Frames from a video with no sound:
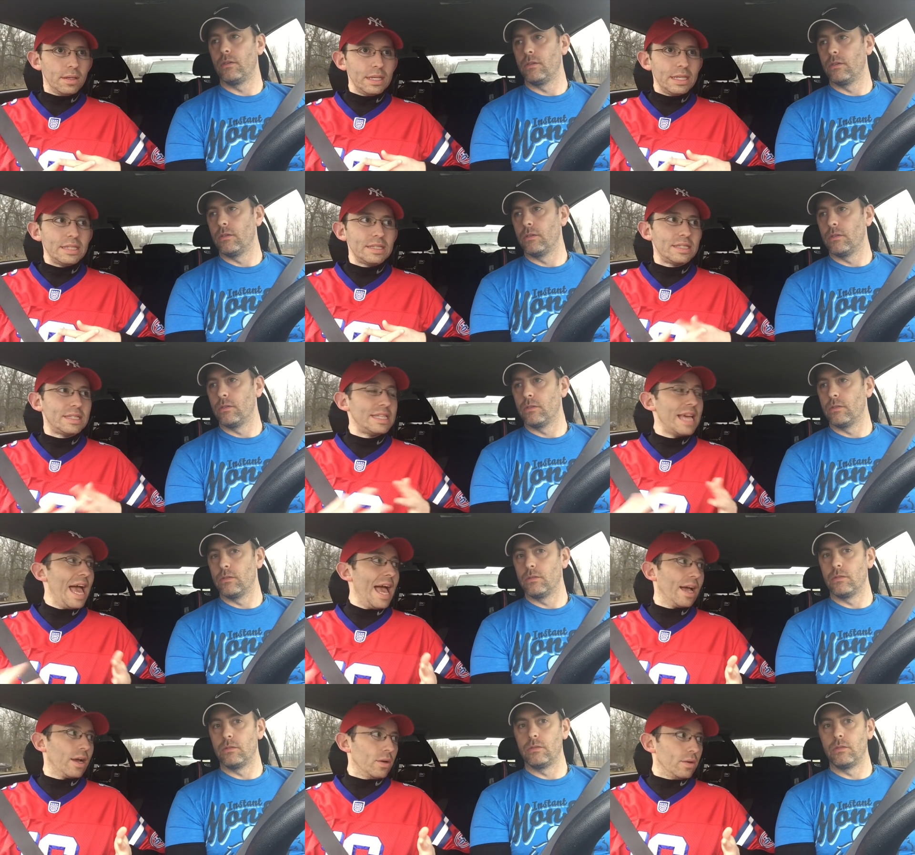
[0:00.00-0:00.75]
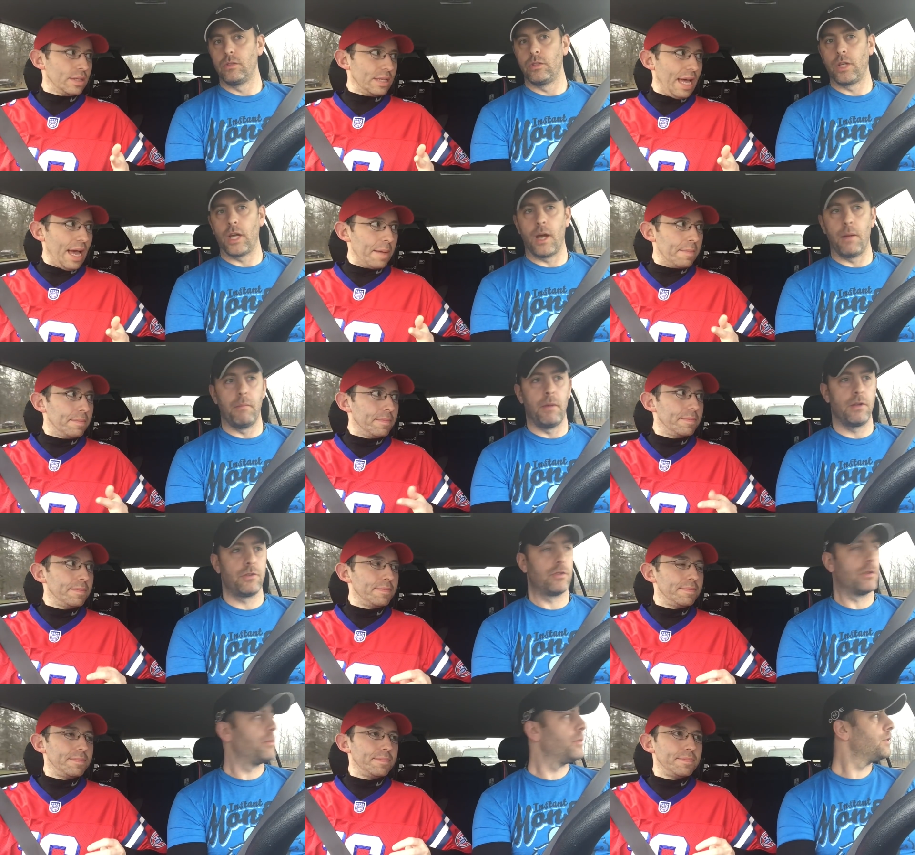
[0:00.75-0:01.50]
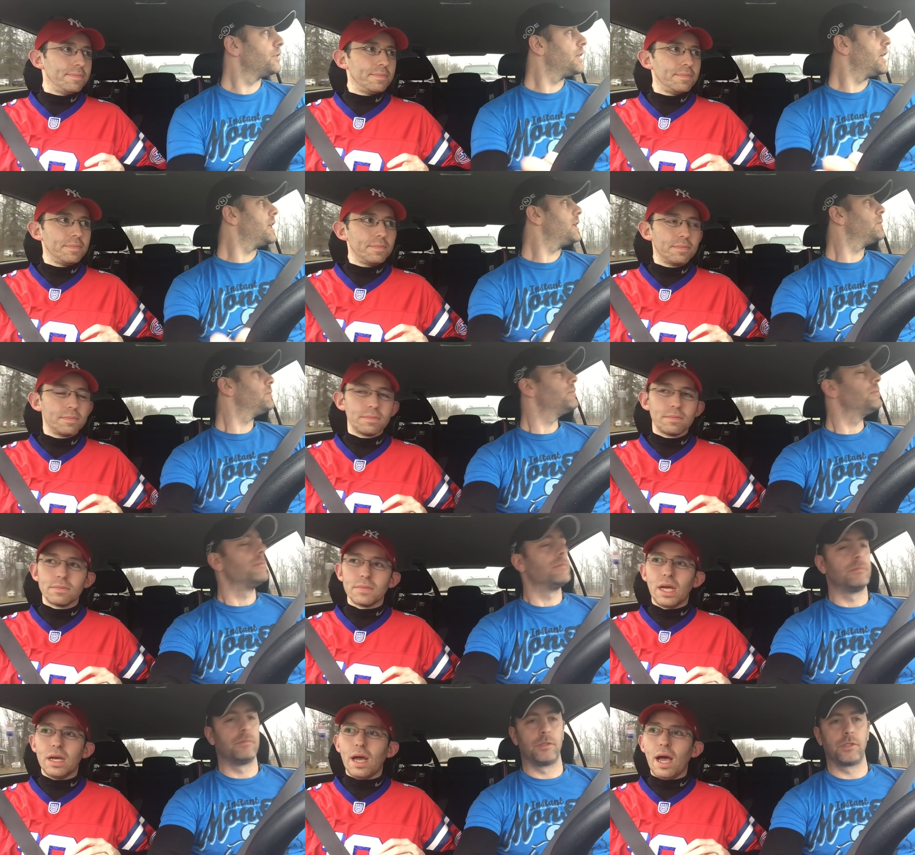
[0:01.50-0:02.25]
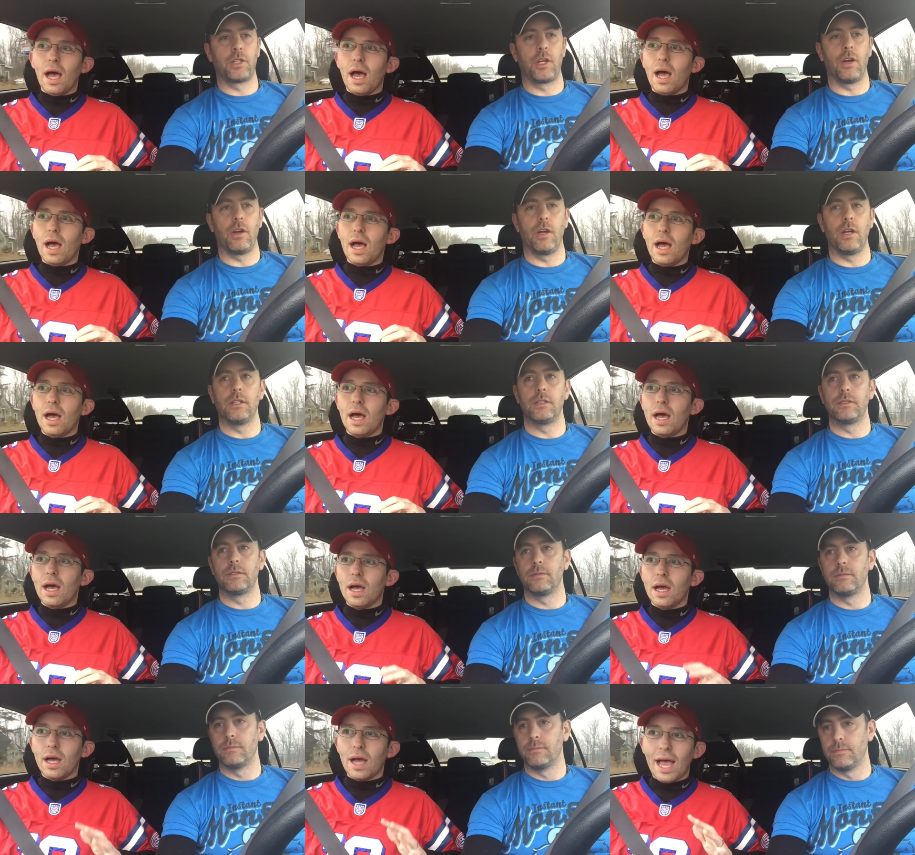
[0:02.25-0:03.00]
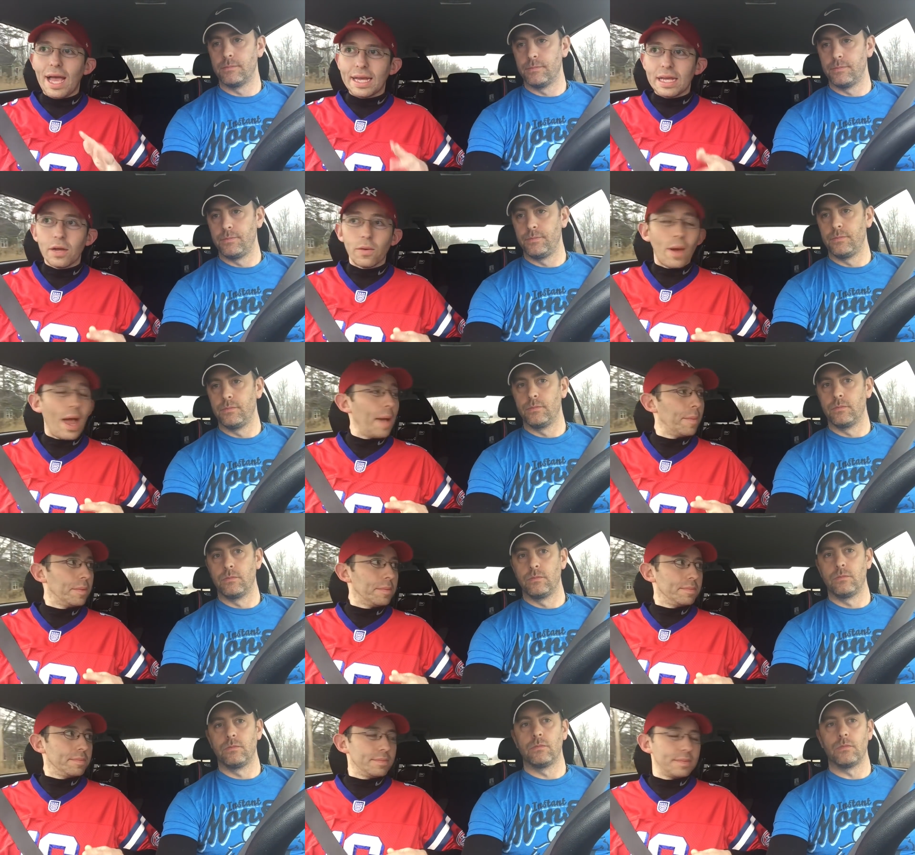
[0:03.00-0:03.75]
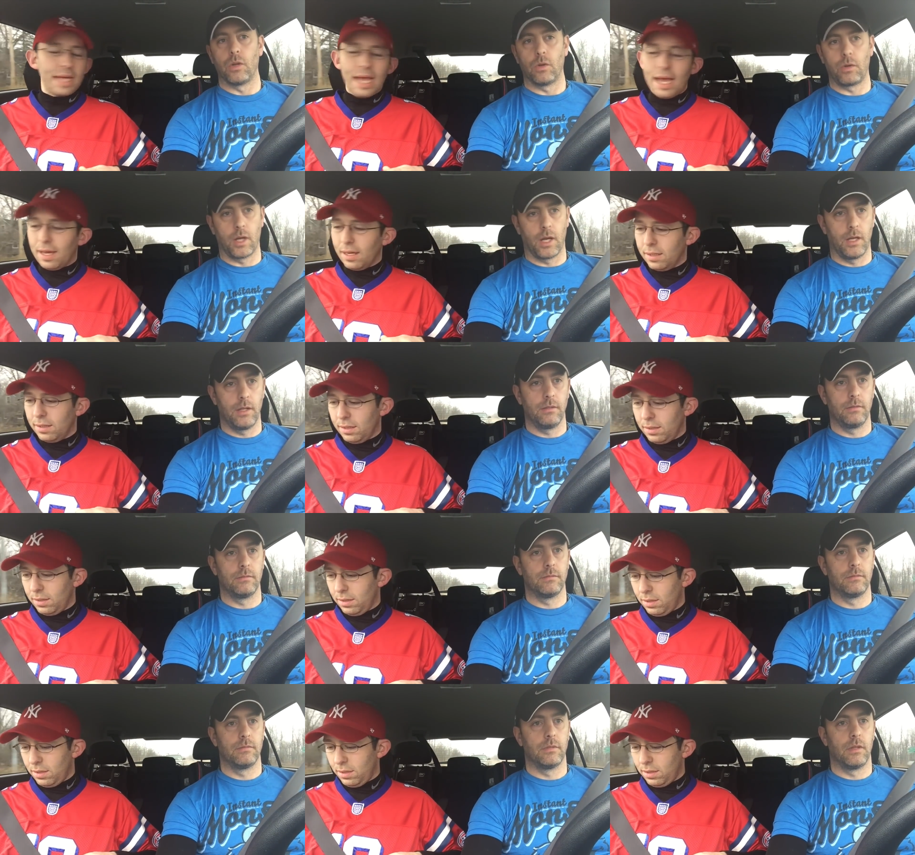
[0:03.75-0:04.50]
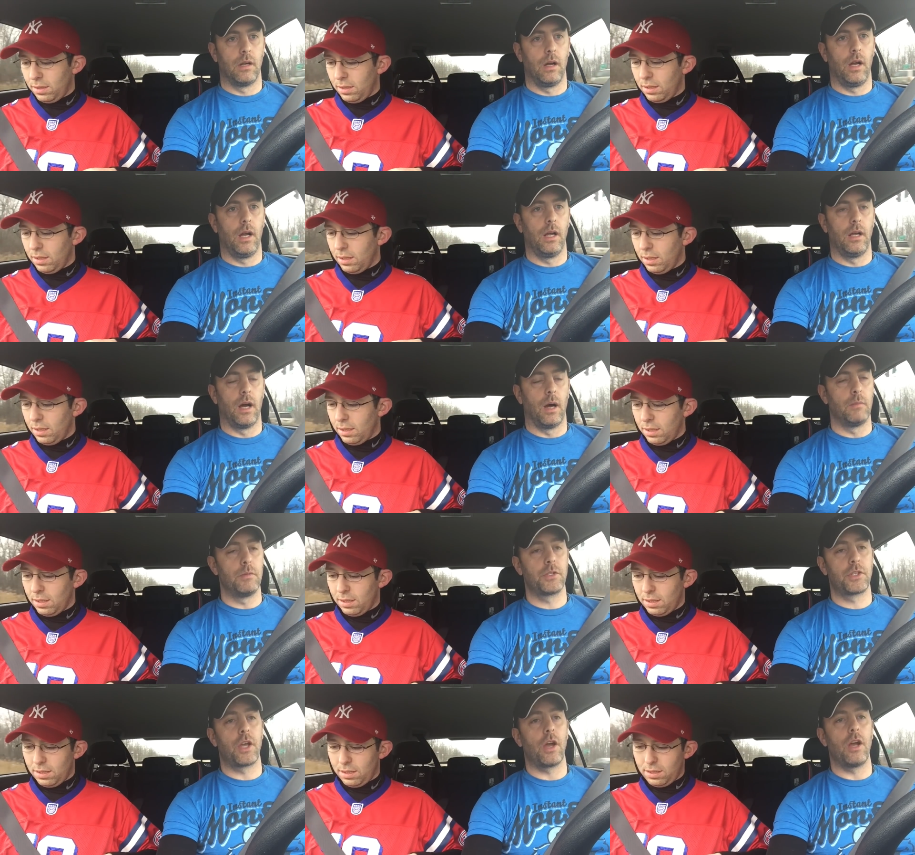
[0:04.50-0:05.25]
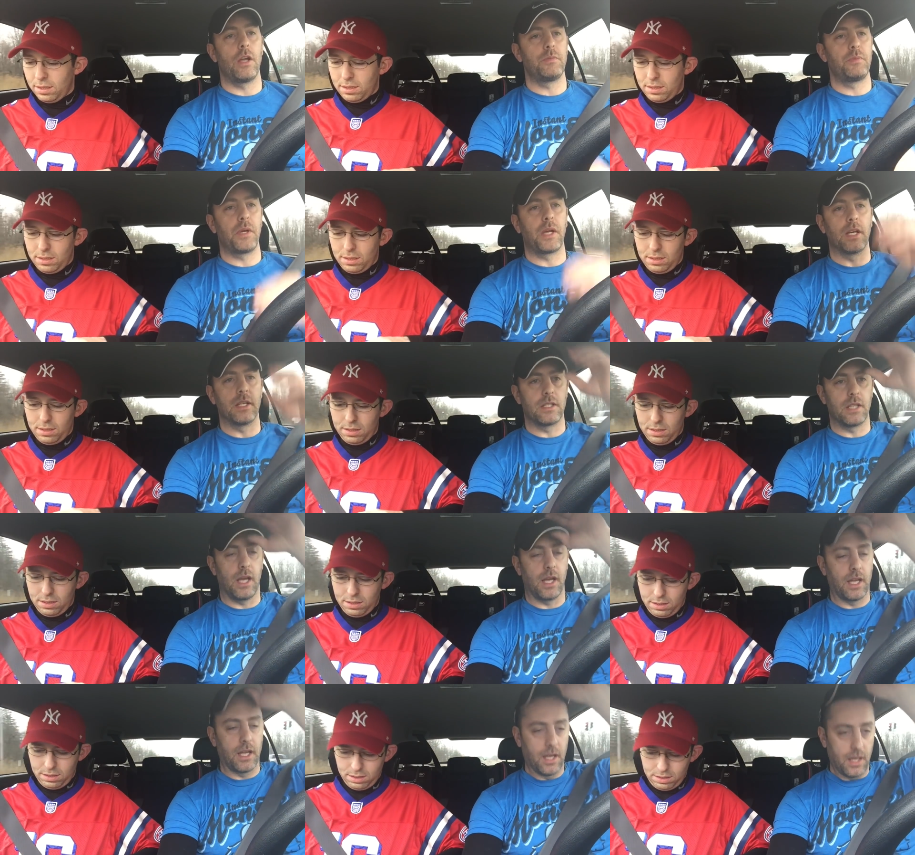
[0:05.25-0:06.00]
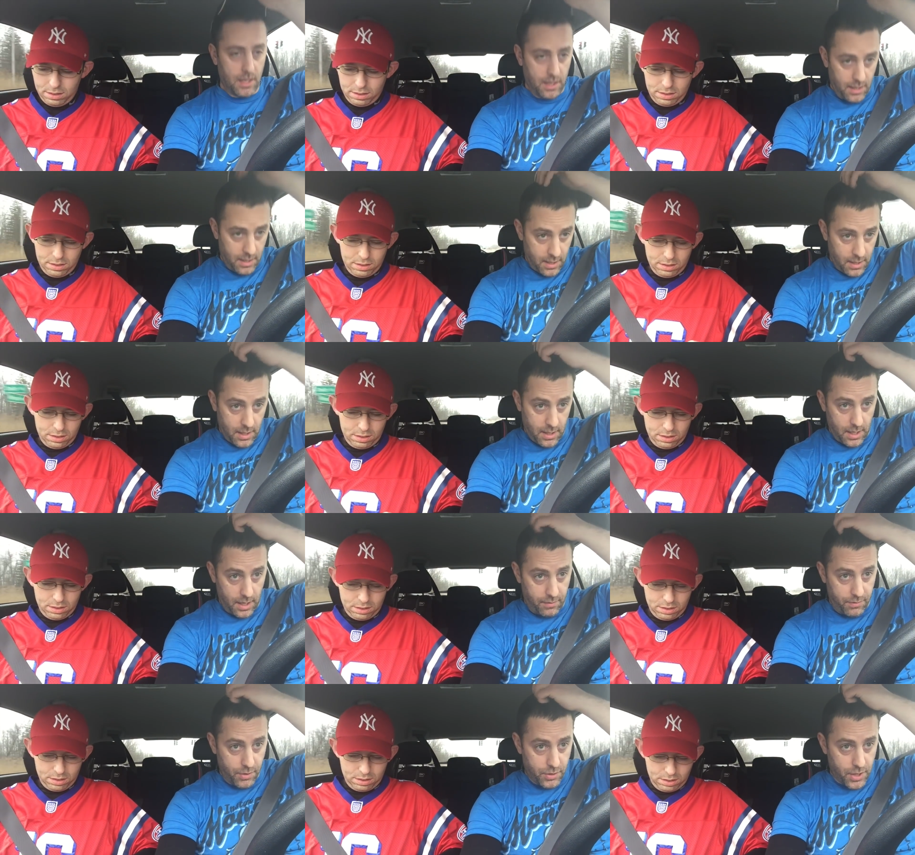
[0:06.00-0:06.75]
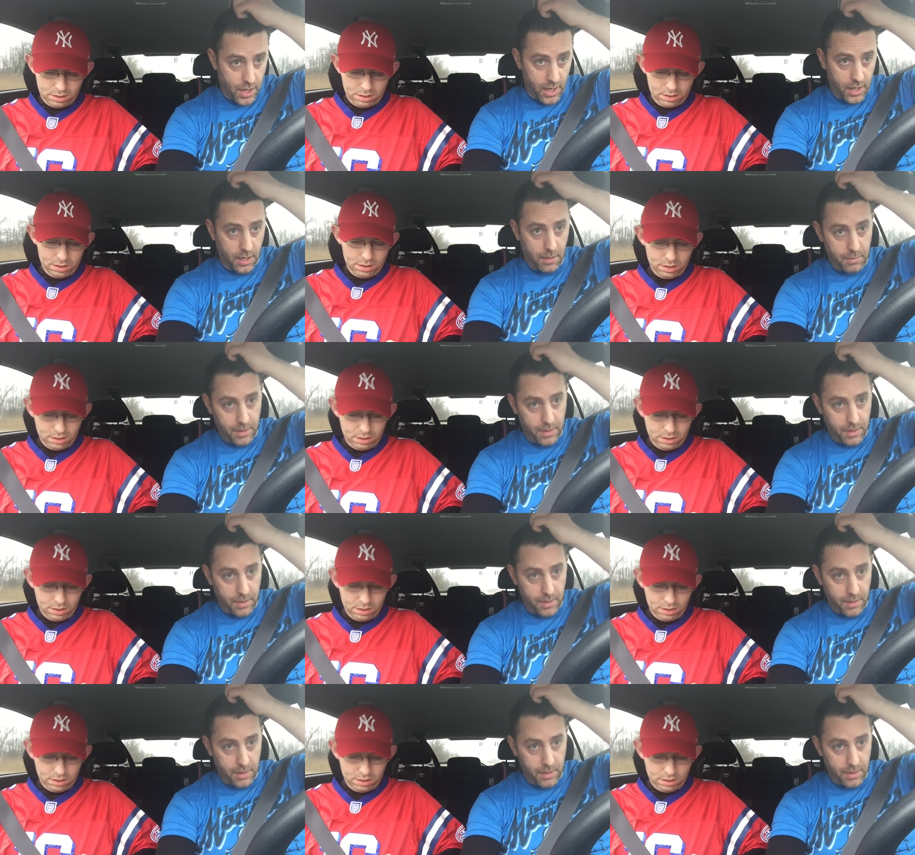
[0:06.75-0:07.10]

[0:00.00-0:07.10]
Speaker 1: He's a tackle. Yeah. You got
Speaker 2: measurables on him? I'm just curious. Uh, I can grab him. Yeah. Okay. All right. I'm just curious because, like, if you're talking